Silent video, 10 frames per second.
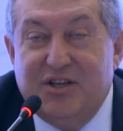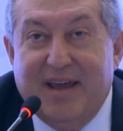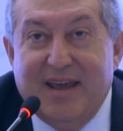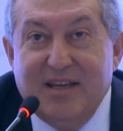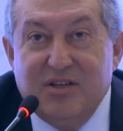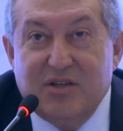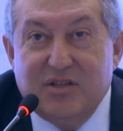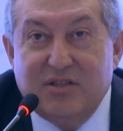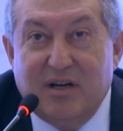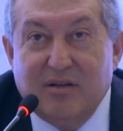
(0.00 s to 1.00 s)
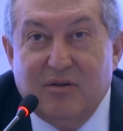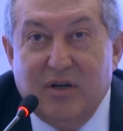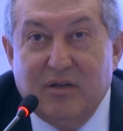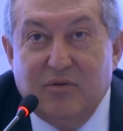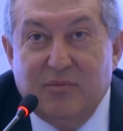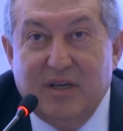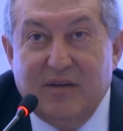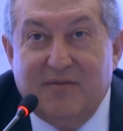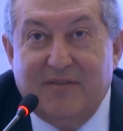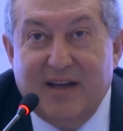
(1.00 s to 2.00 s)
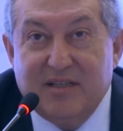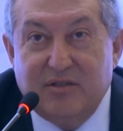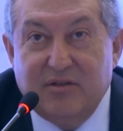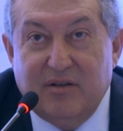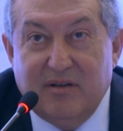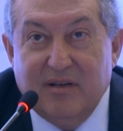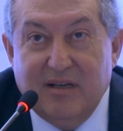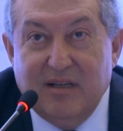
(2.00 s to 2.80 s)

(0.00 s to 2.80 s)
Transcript: changes are going to be faster